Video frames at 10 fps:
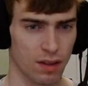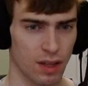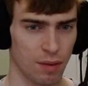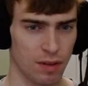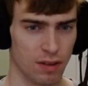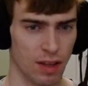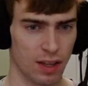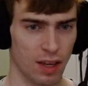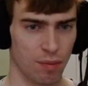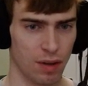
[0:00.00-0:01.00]
That means that
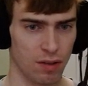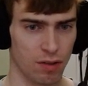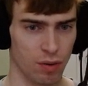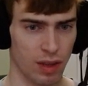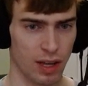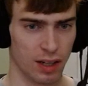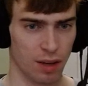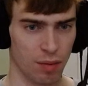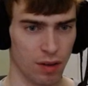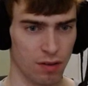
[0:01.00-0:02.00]
can't be a 2 and that
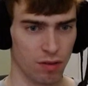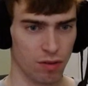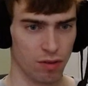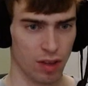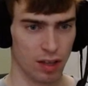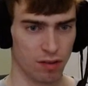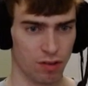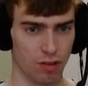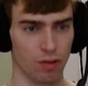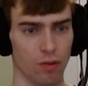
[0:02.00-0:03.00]
can't be a 2, so that's
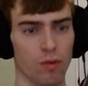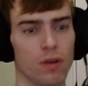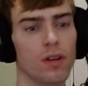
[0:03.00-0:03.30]
2.